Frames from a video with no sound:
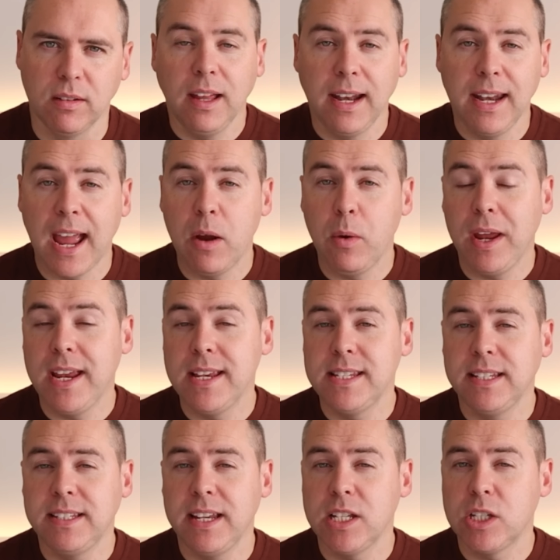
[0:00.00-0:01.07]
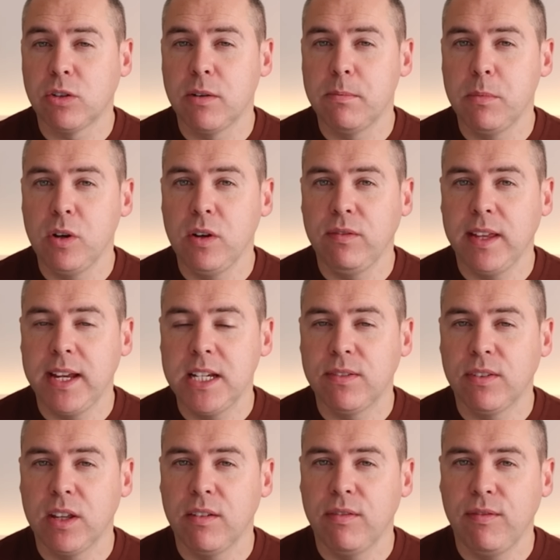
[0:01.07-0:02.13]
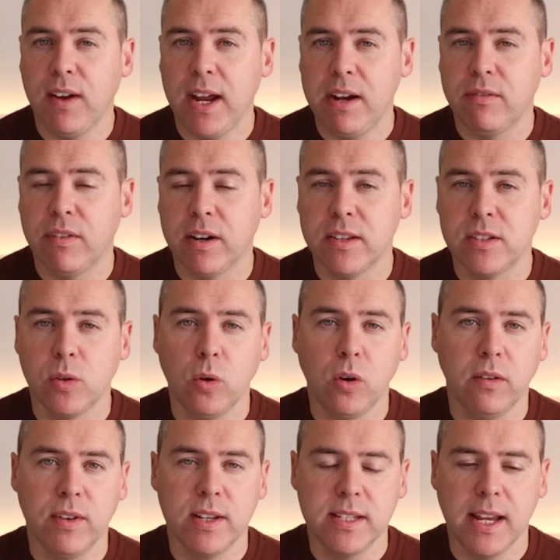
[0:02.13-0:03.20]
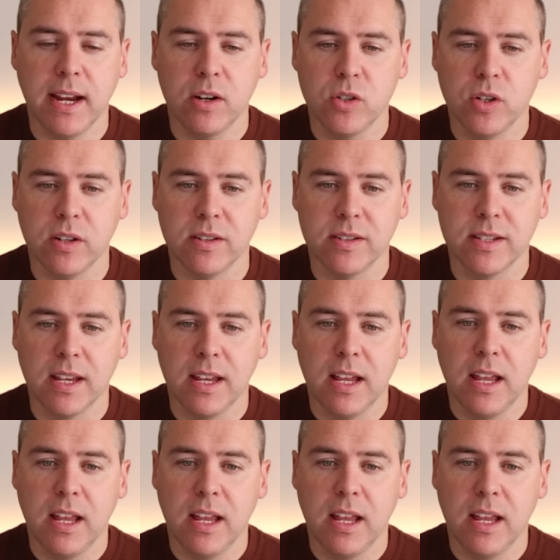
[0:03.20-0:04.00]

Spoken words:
And how easy is it to remove these from the favorites or other sections?